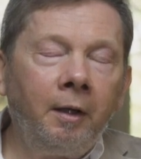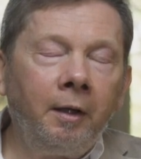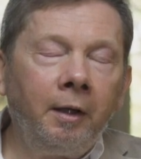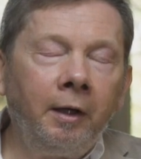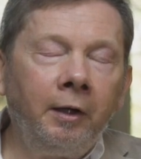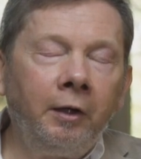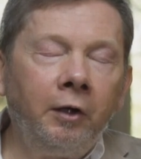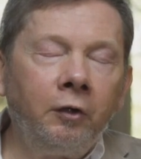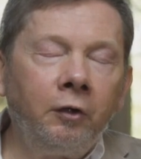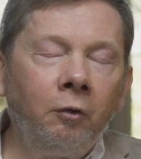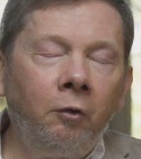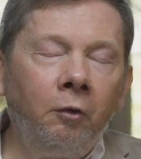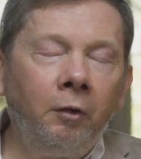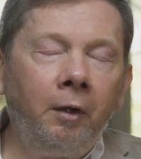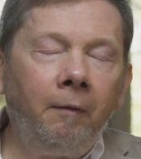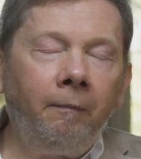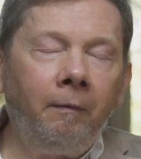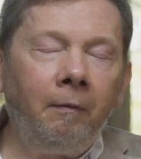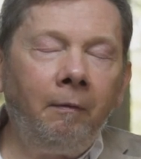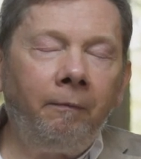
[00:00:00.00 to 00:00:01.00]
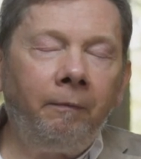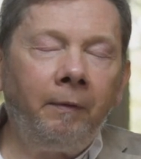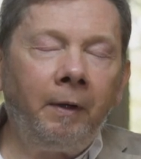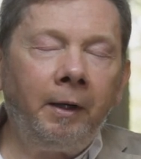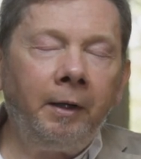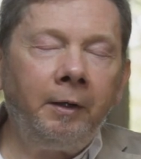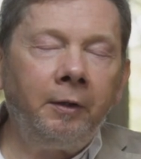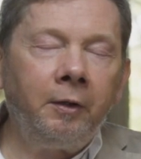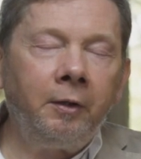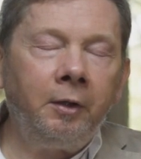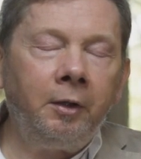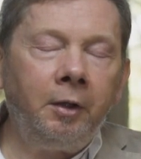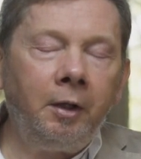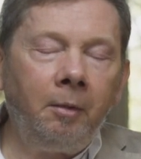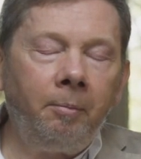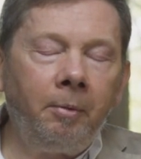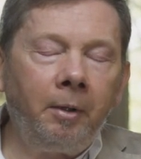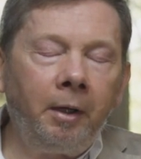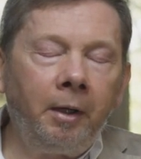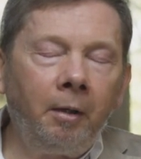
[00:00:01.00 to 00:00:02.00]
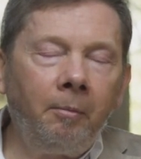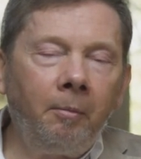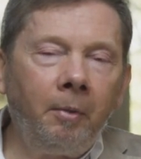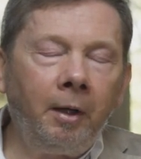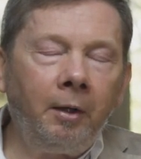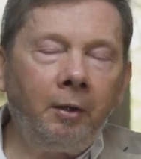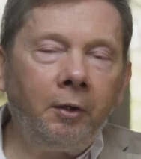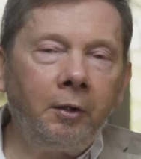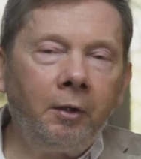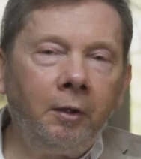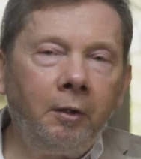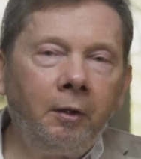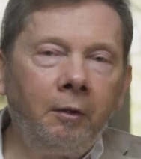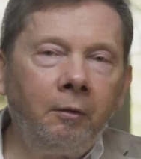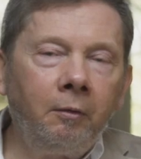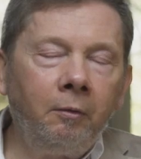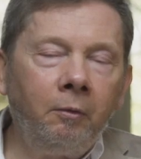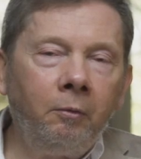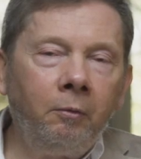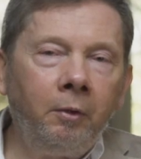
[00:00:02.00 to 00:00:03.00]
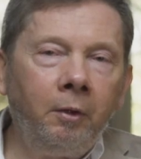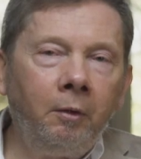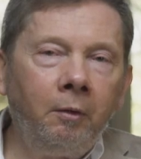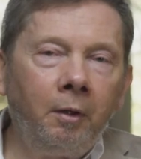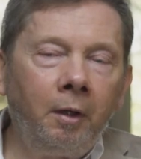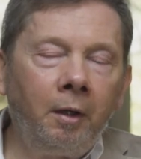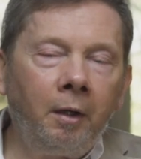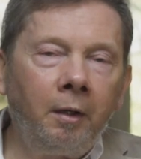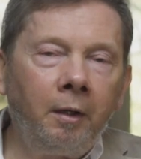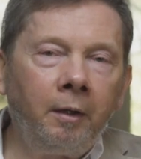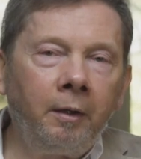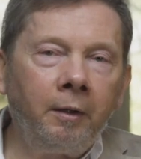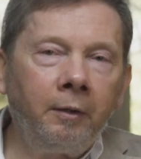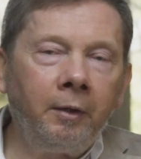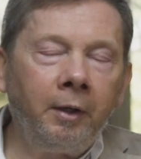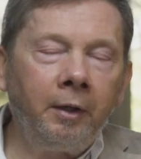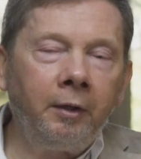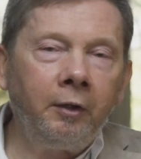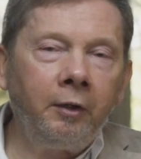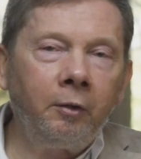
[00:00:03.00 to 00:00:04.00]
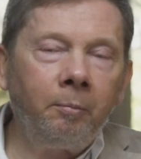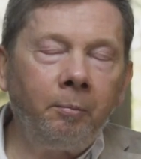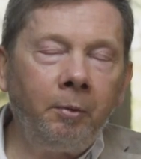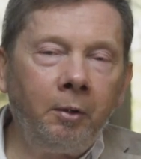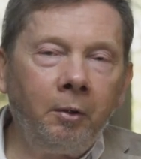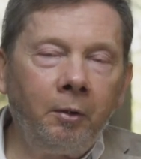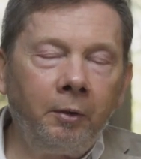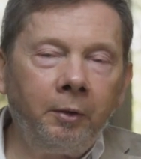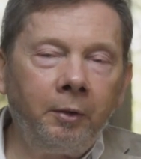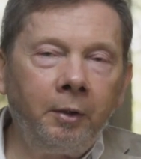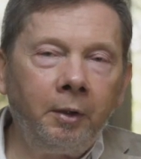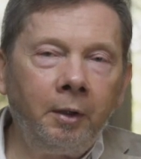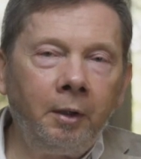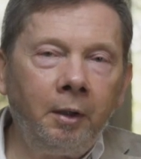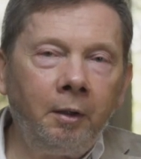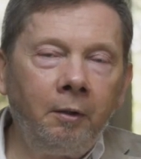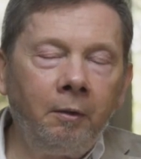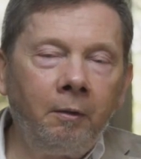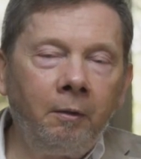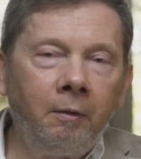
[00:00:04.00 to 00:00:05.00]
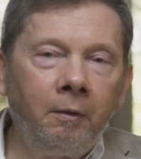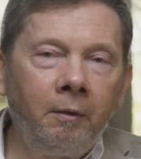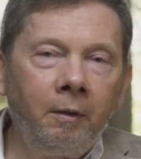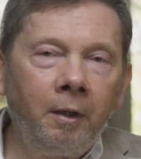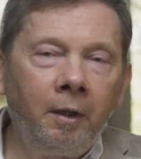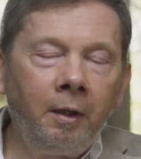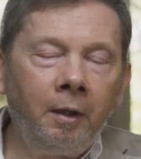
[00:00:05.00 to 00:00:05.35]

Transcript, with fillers: It is only if you find the deeper dimension to who you are, that is beyond ego,